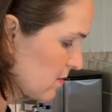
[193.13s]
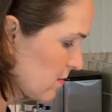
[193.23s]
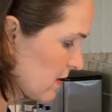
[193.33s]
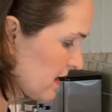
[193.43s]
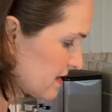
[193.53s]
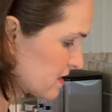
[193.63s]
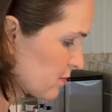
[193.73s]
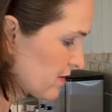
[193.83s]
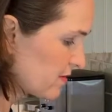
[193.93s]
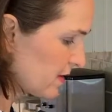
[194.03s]
But I
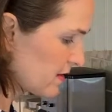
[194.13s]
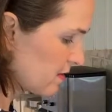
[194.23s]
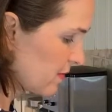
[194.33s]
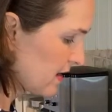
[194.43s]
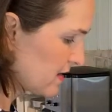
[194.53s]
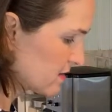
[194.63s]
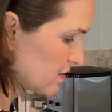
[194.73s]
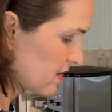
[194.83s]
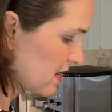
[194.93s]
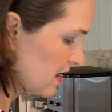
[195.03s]
spread them out in the pan so
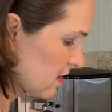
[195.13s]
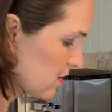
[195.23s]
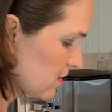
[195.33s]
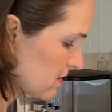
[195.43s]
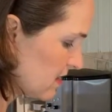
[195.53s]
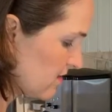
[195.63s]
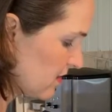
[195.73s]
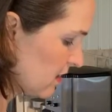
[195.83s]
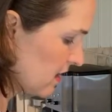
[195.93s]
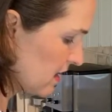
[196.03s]
they get cooked
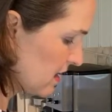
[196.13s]
evenly.